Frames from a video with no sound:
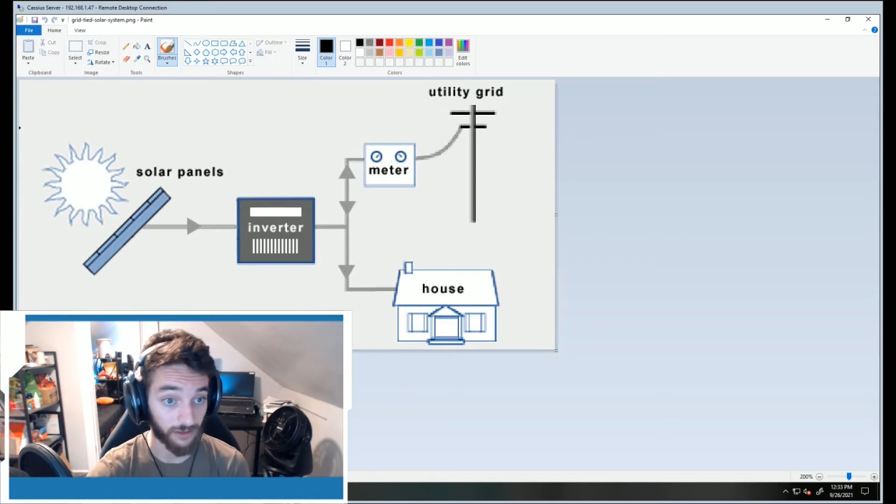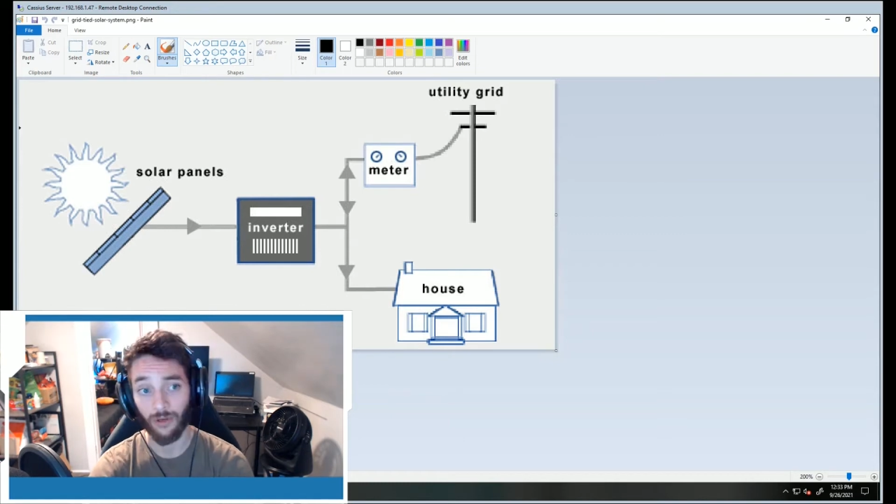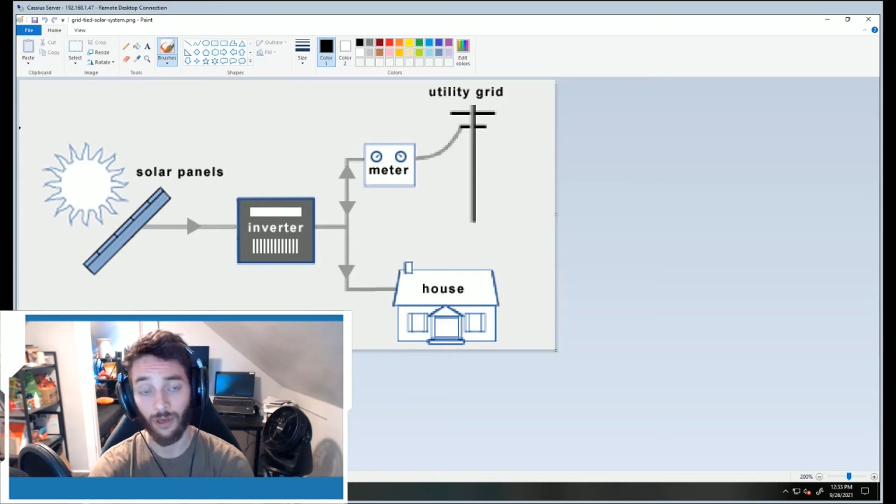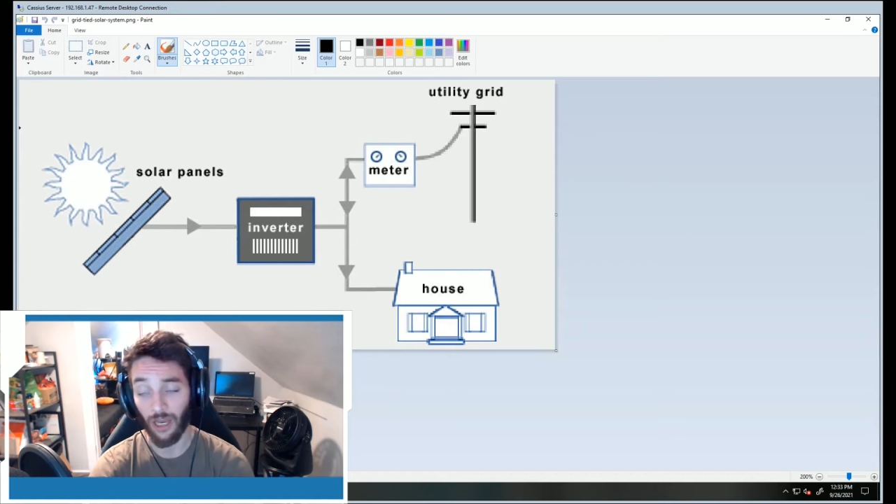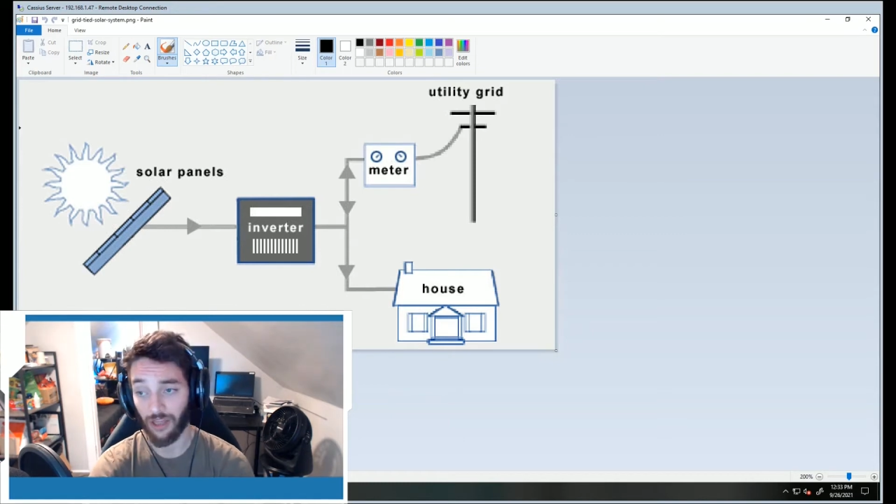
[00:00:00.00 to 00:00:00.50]

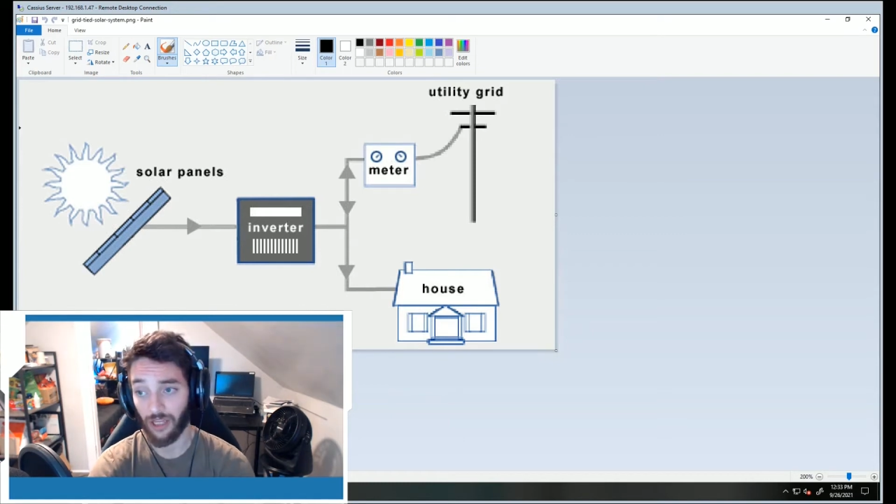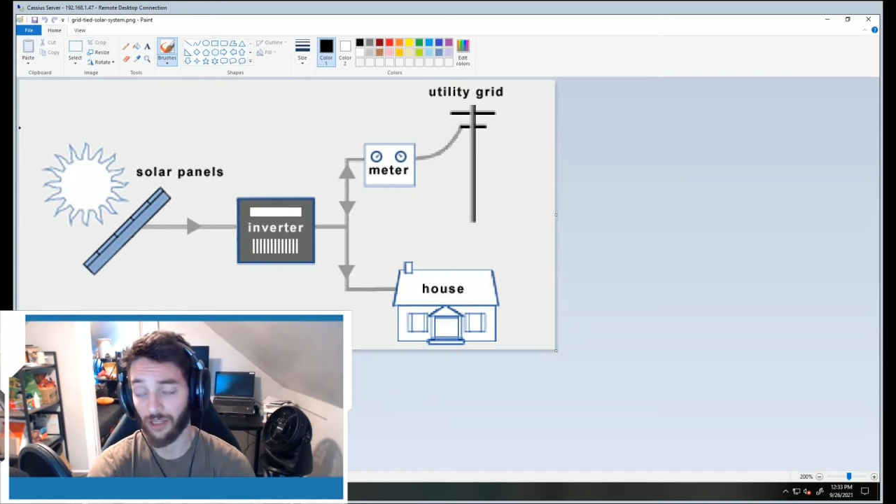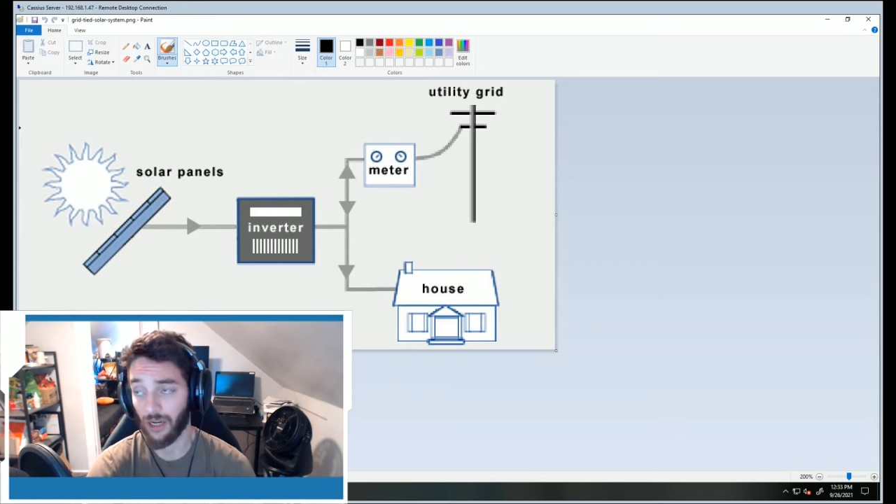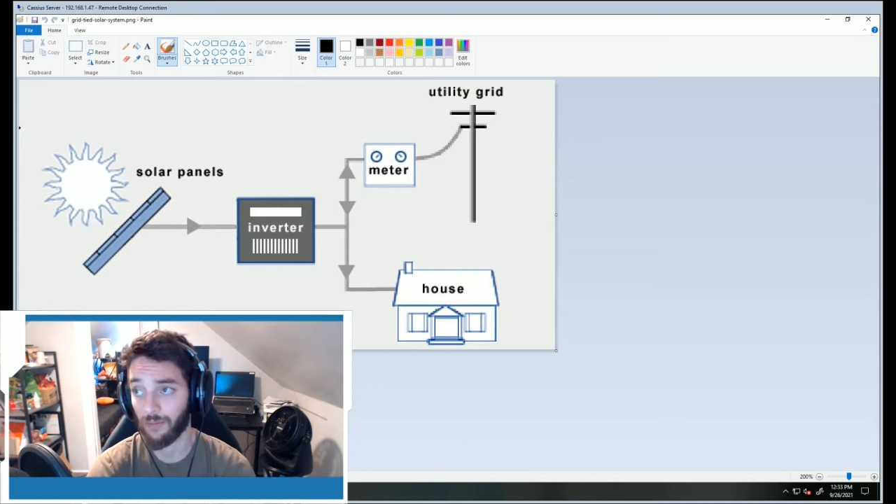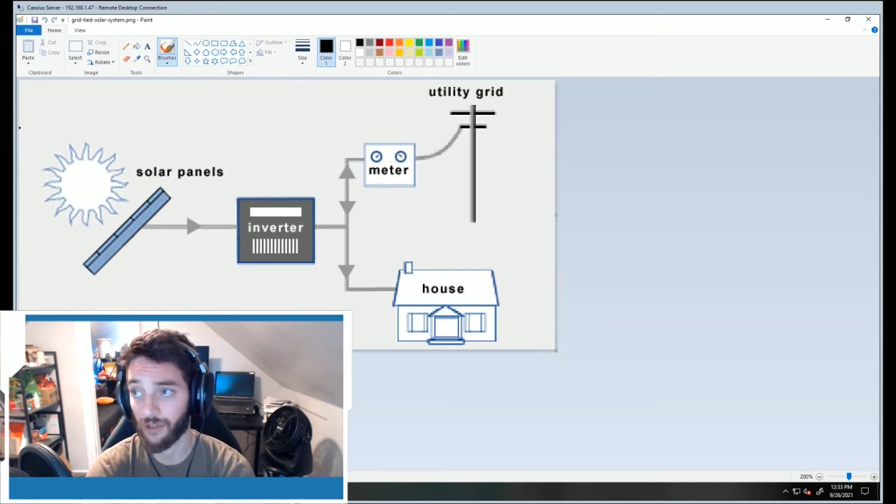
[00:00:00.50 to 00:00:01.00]
I think the
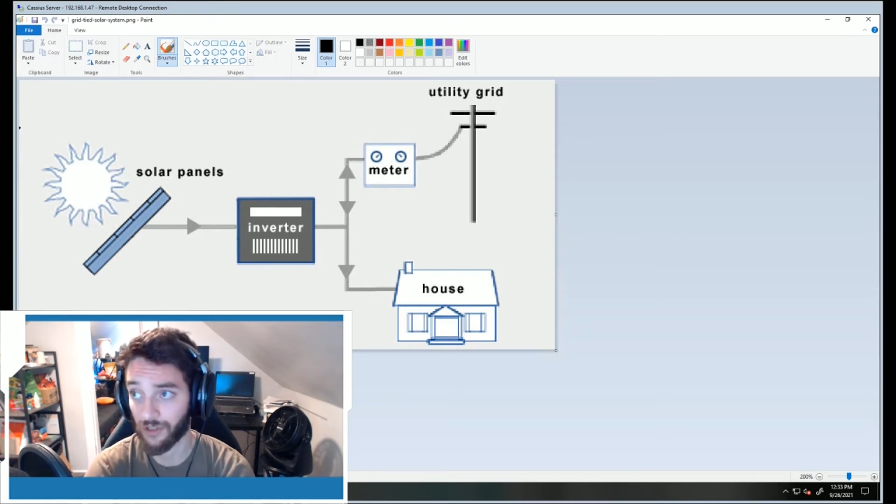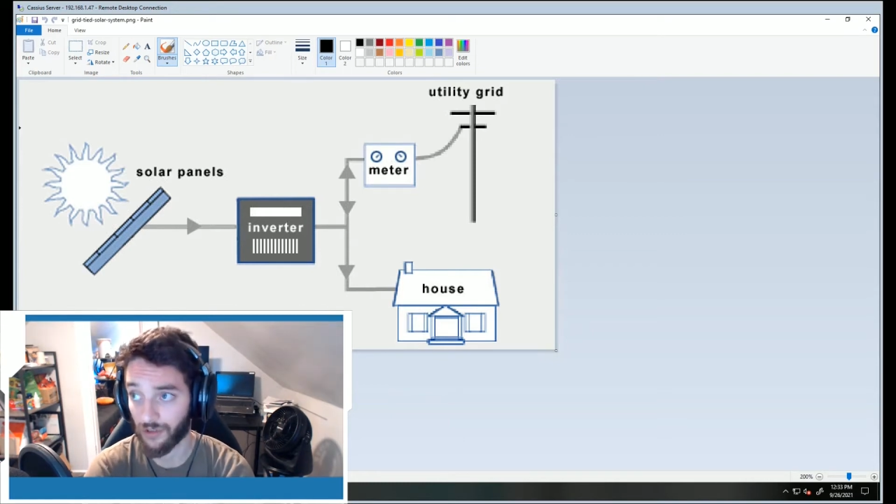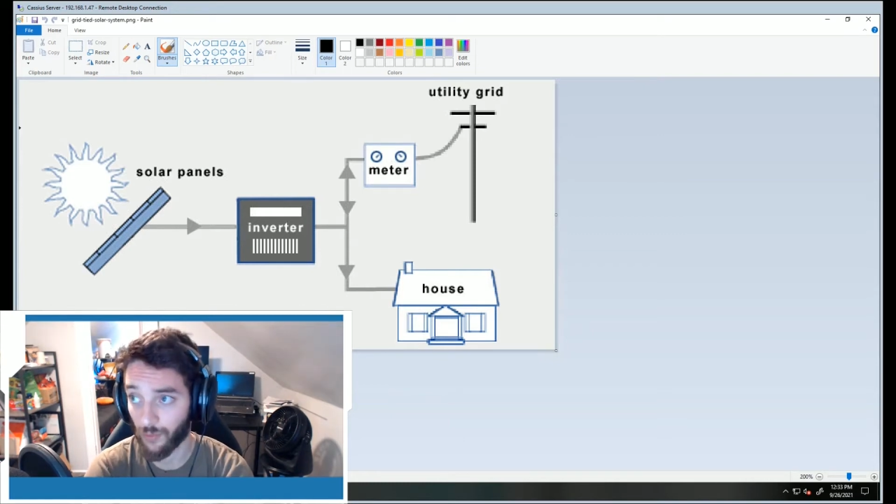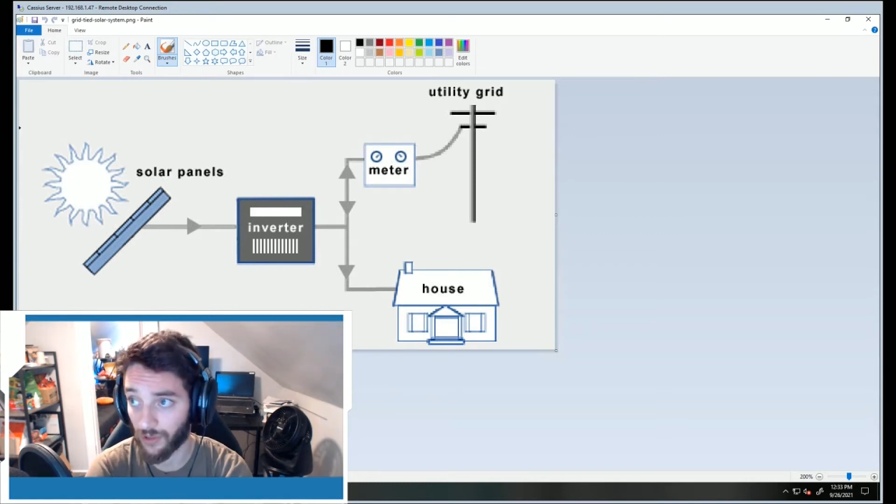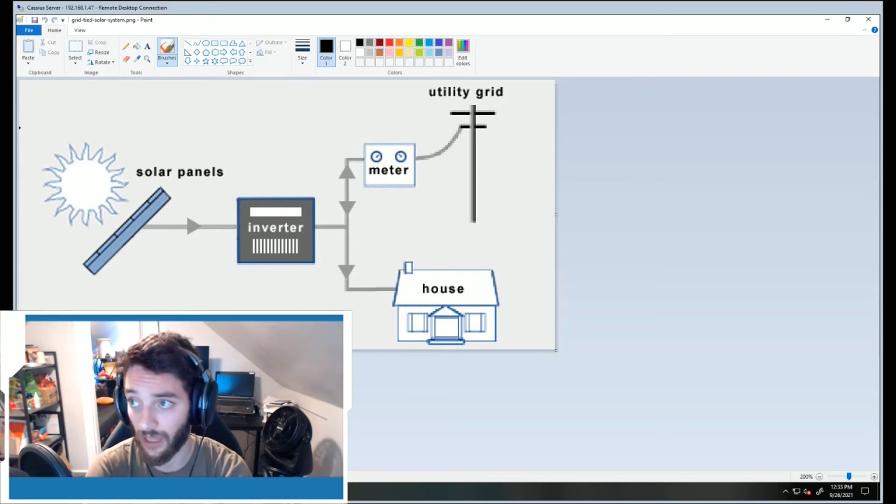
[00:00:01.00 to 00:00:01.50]
numbers
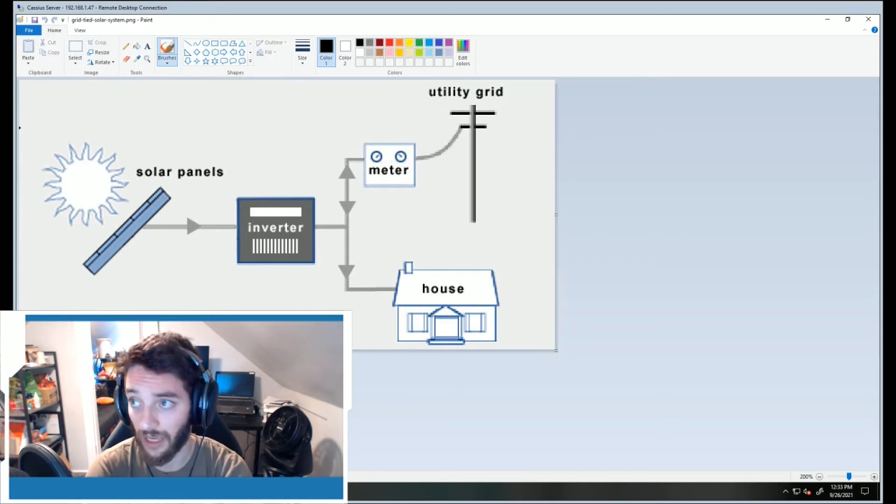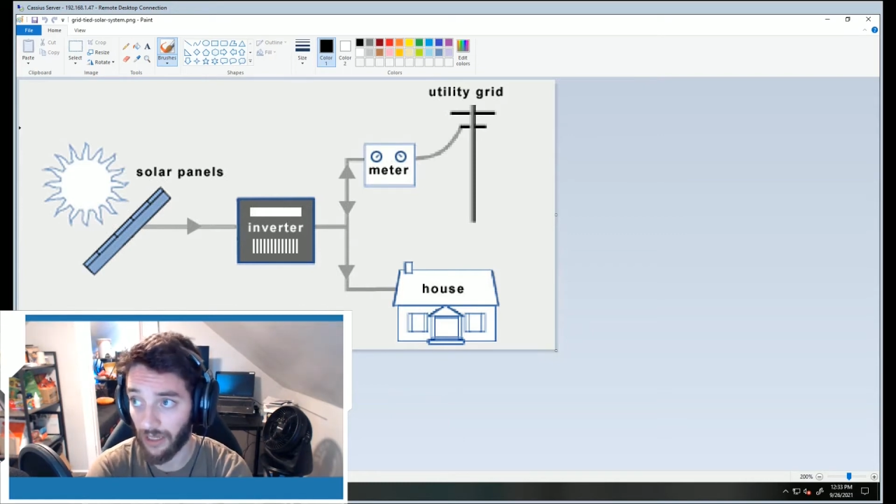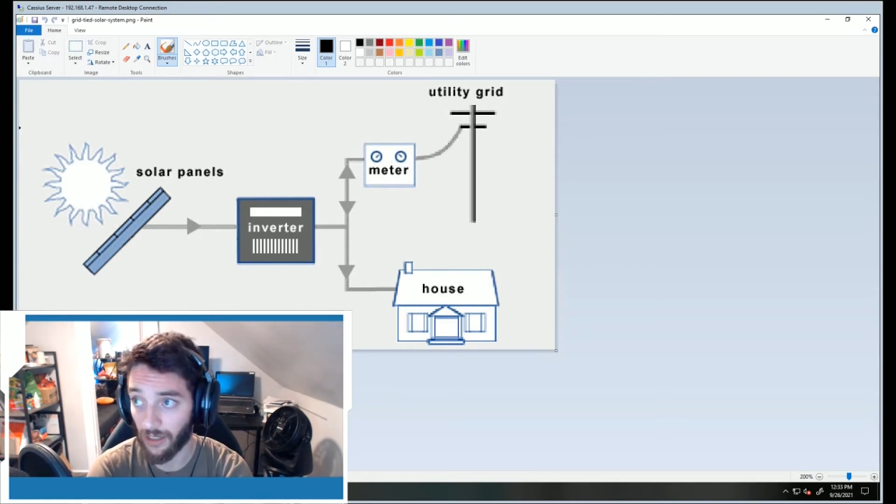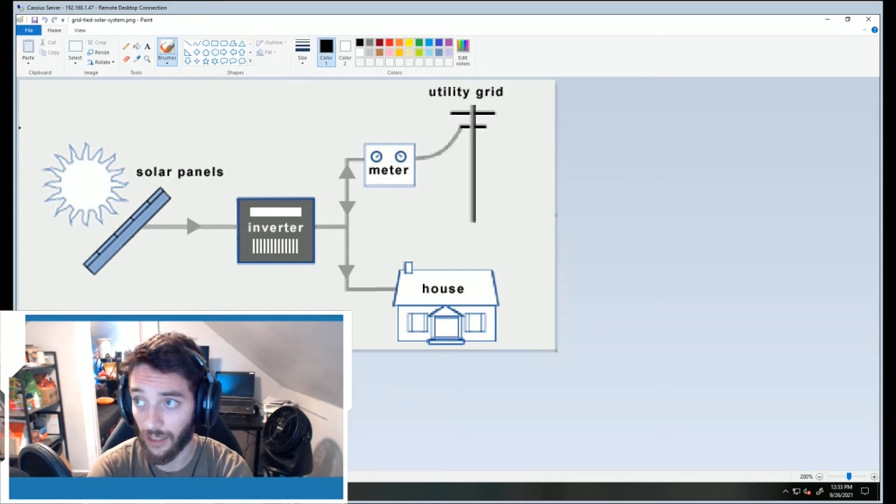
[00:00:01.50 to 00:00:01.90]
were like